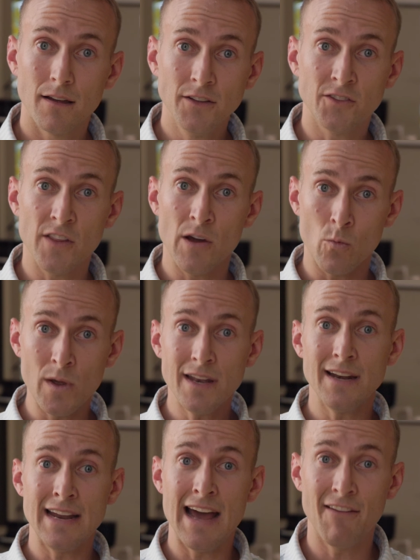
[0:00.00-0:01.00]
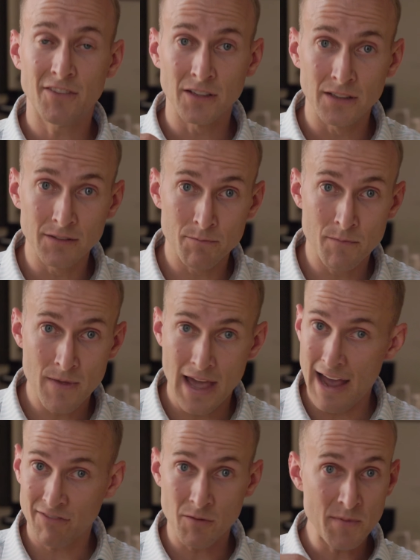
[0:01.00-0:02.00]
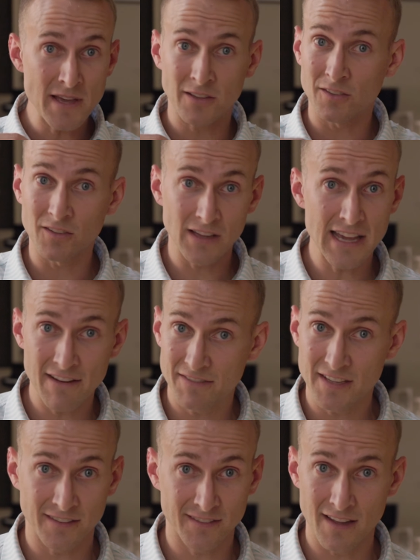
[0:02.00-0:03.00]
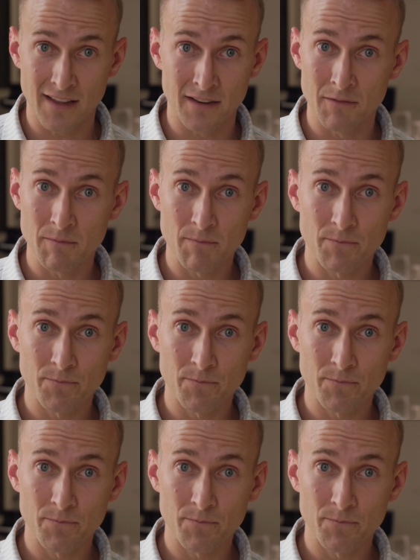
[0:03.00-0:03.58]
so that we didn't have to, have to be a slave to sin.